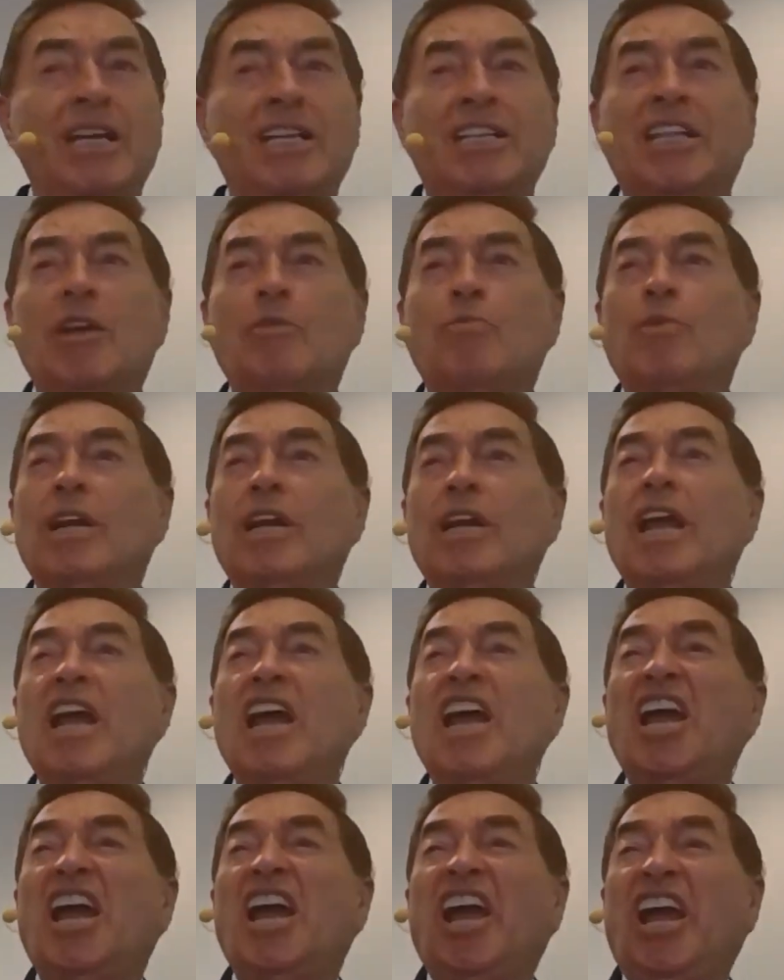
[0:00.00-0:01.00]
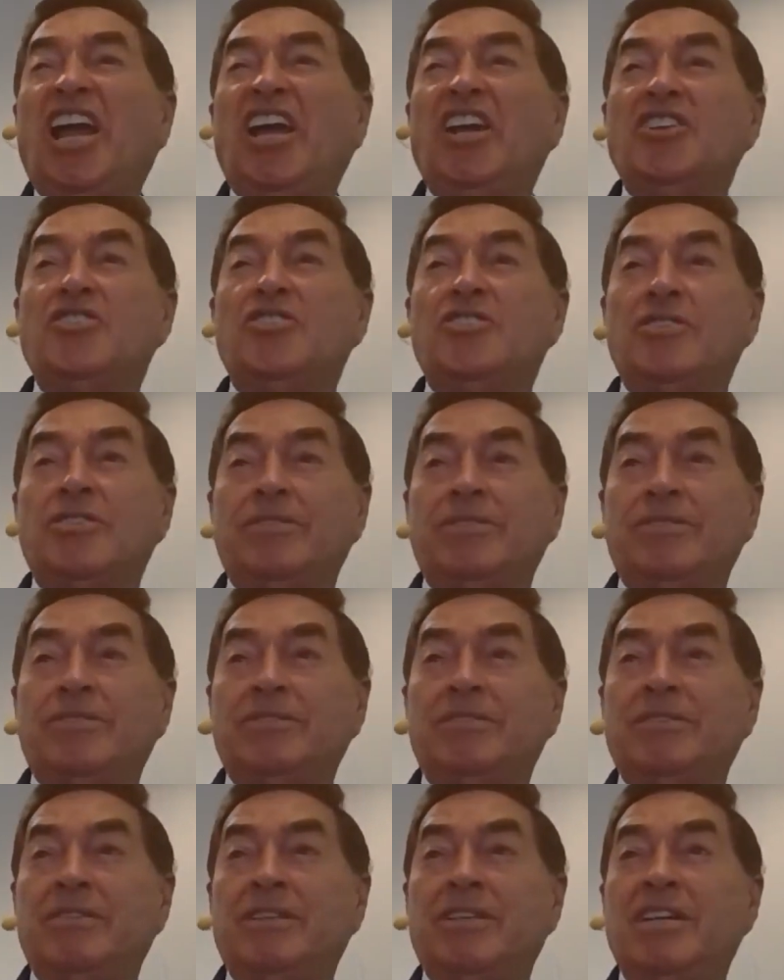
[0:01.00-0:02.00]
They will hate you.
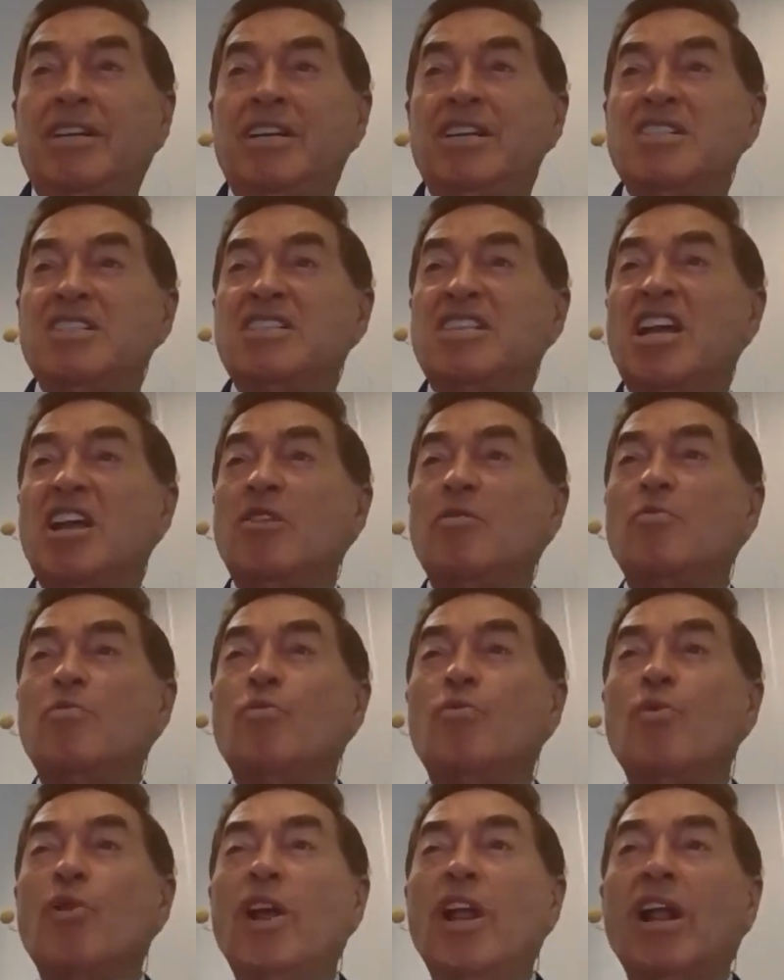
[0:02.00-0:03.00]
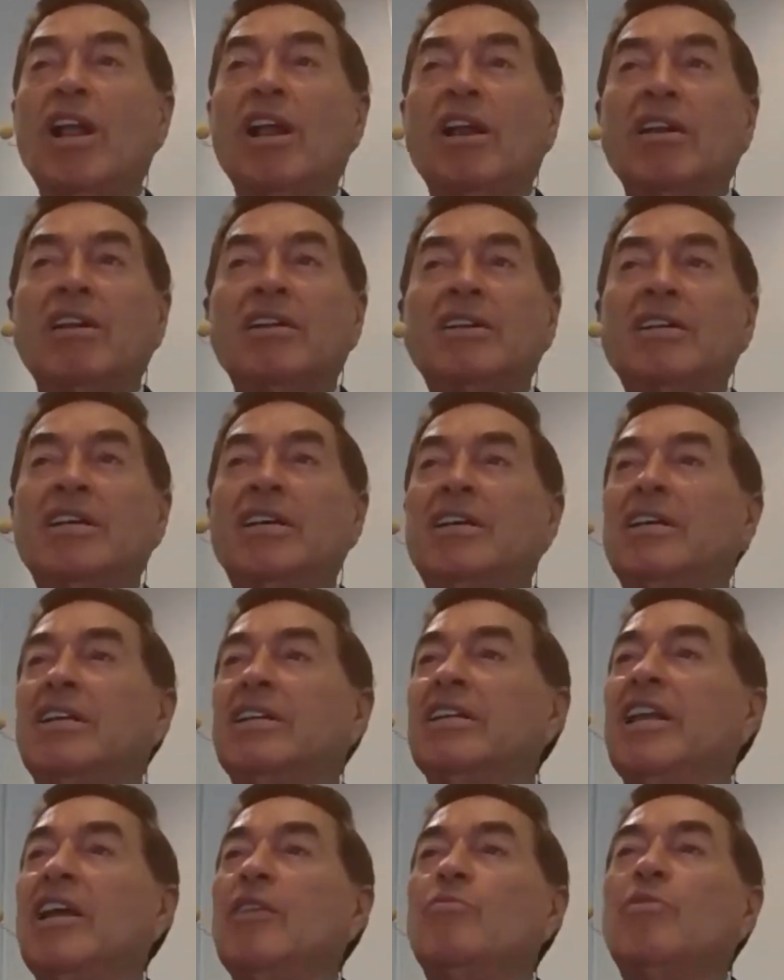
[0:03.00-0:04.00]
They will,
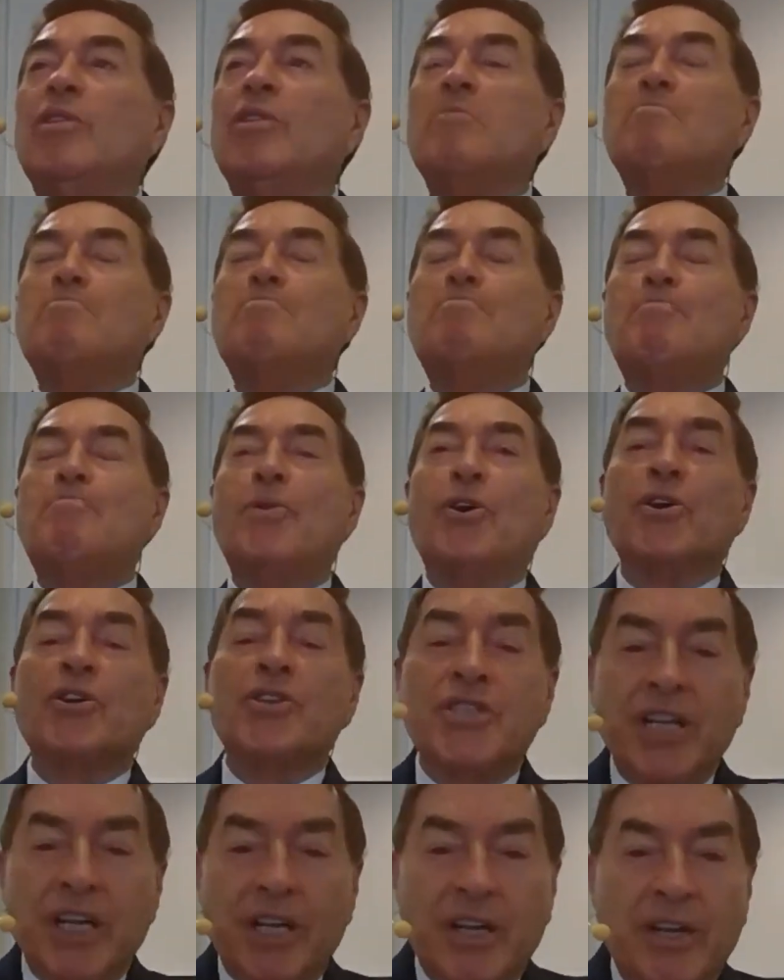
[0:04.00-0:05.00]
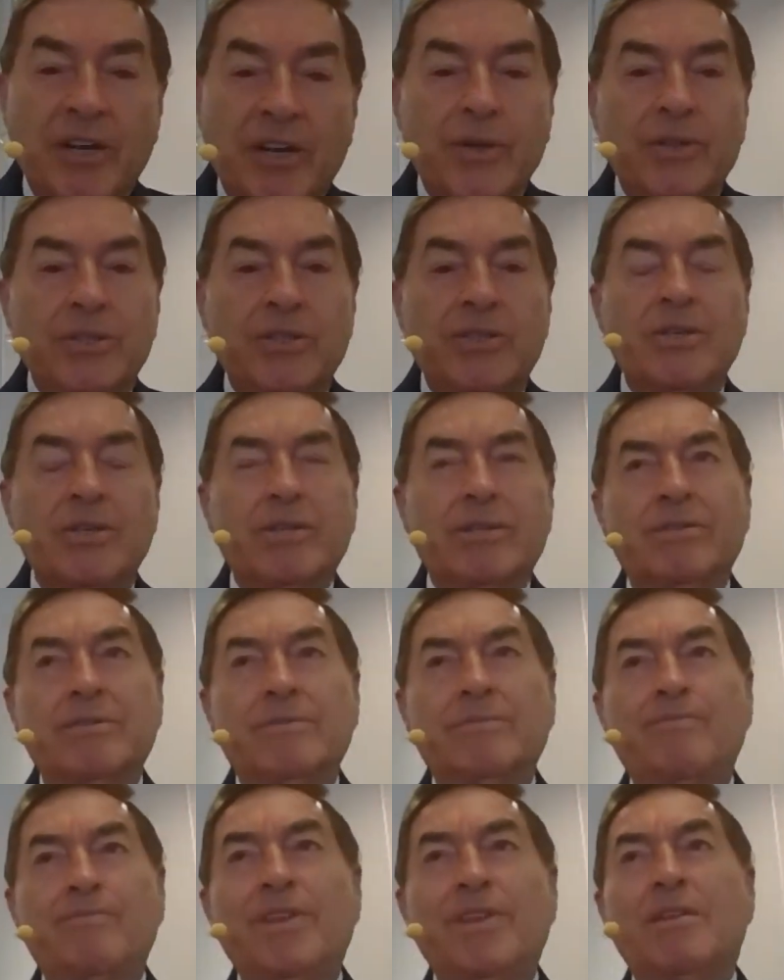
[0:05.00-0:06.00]
they will persecute you
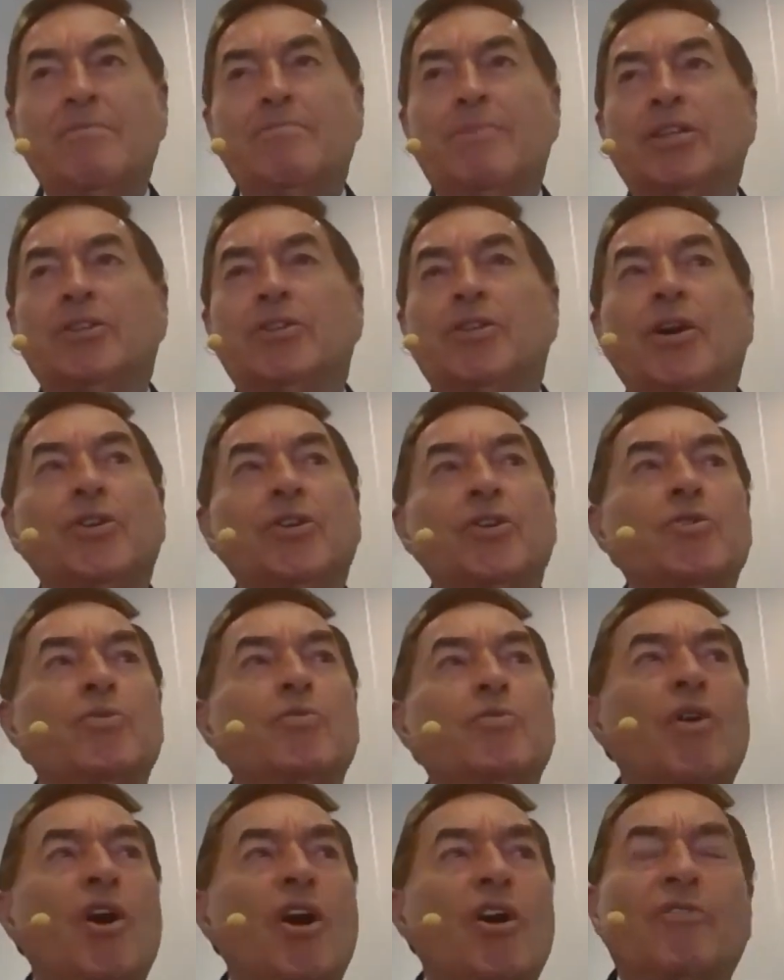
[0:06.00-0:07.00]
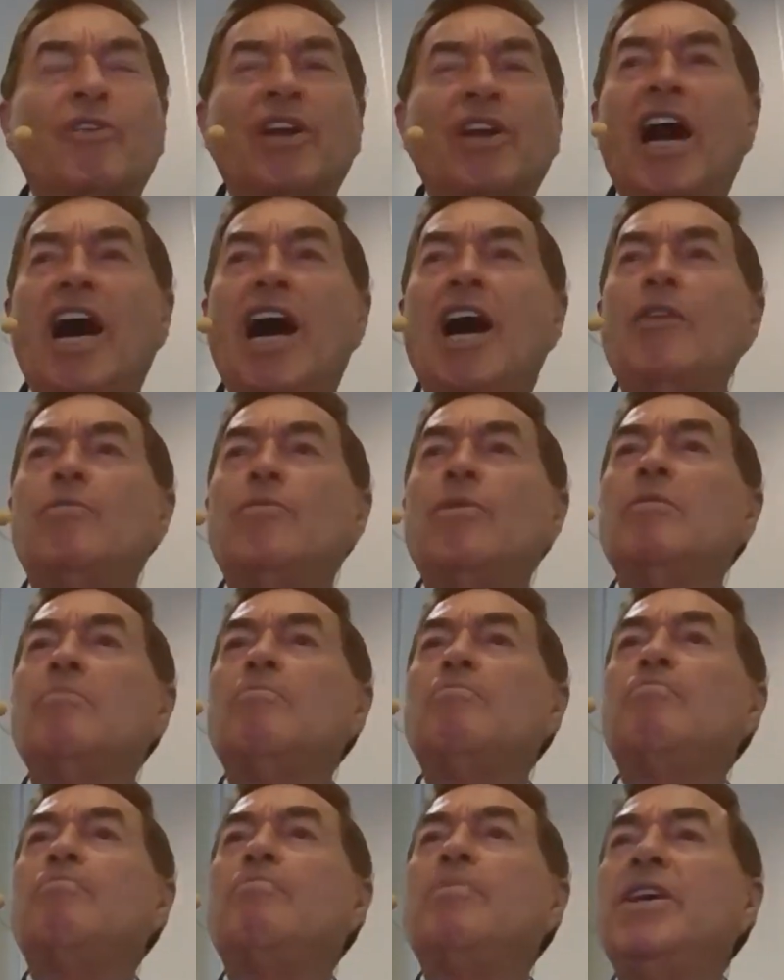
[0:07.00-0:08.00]
but don't you worry, I will
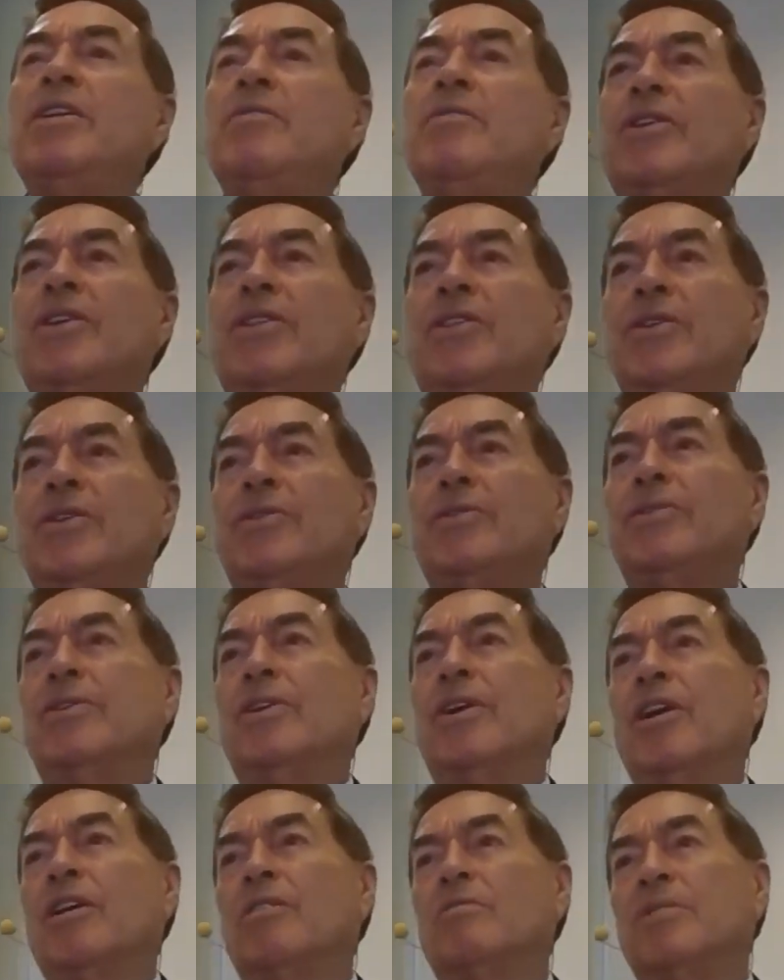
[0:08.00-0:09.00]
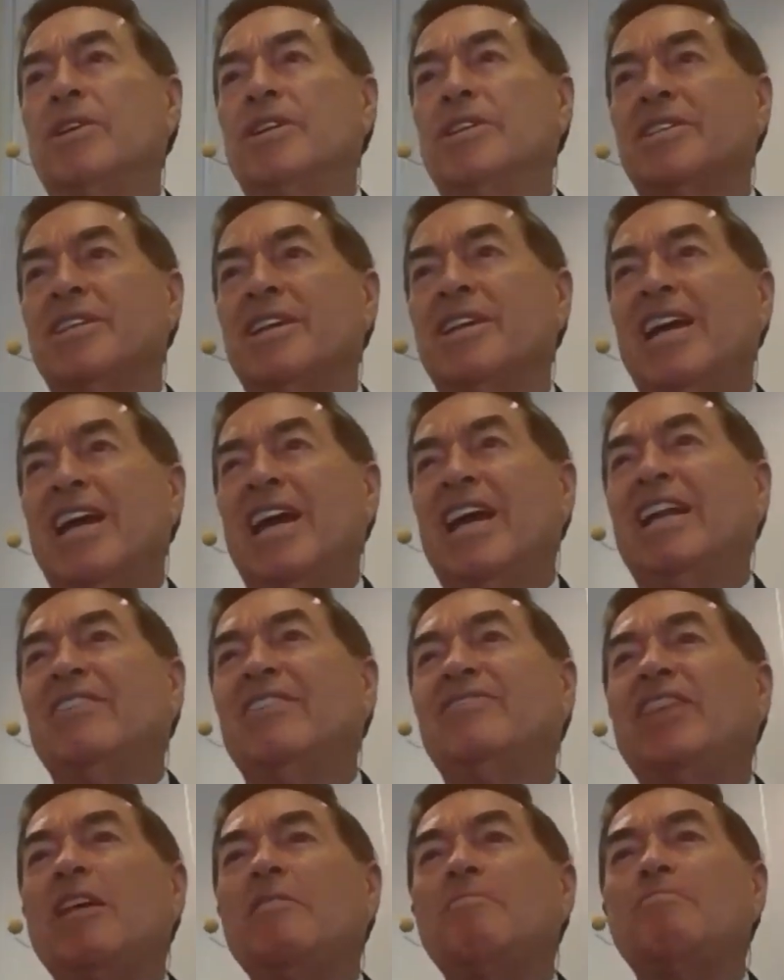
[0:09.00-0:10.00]
be with you always. And
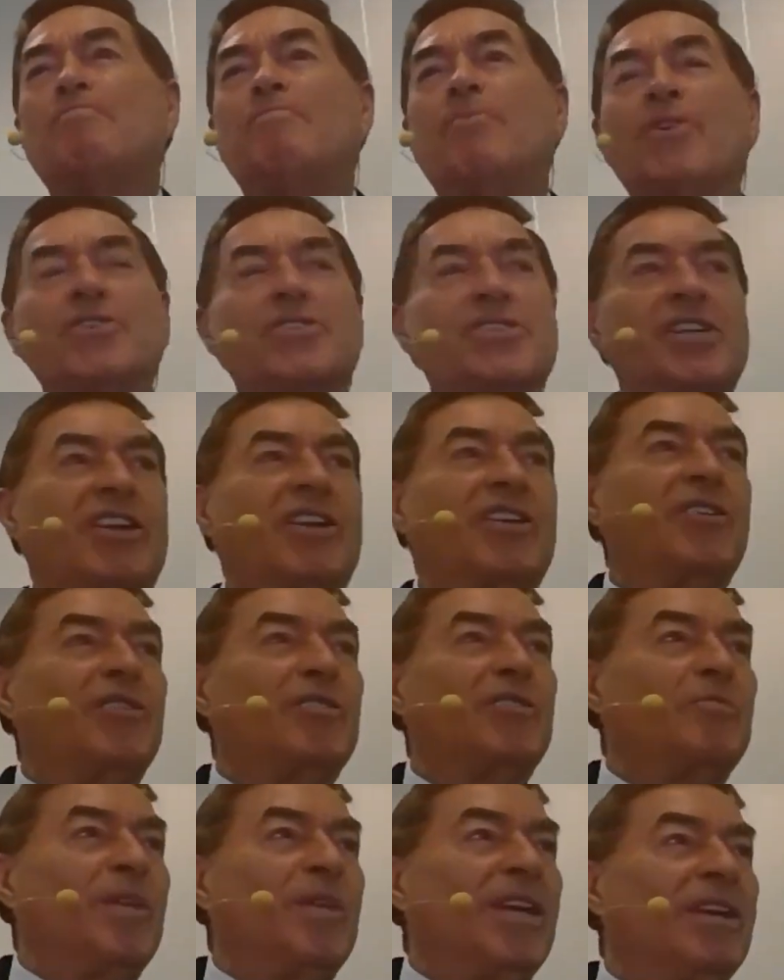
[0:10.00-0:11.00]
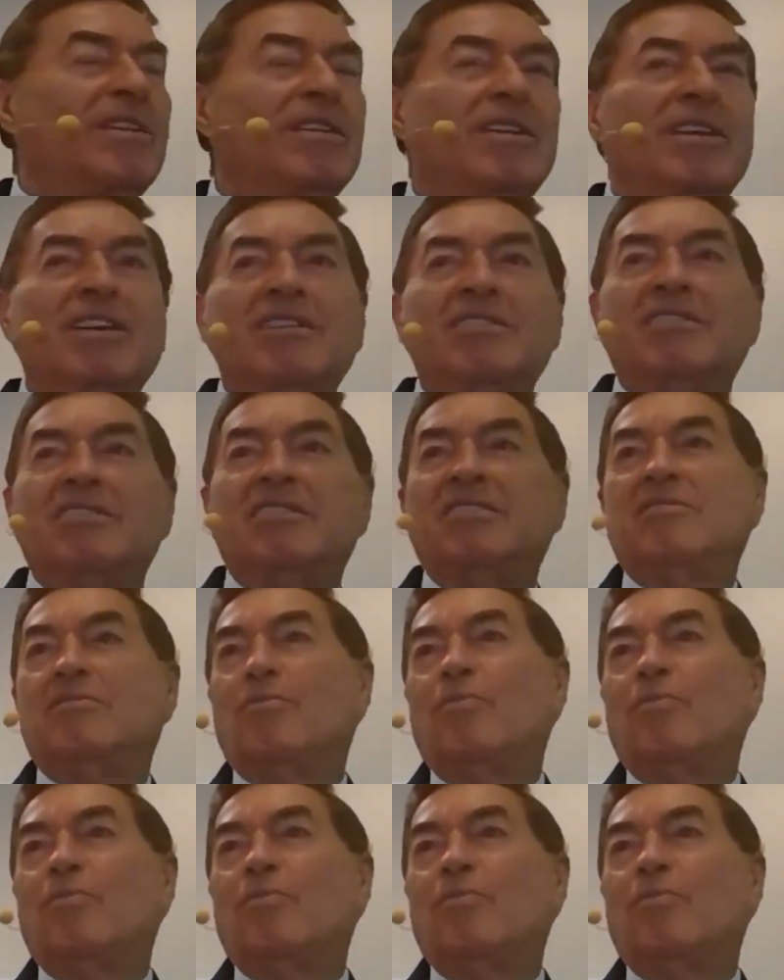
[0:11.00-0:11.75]
if they persecute me, well,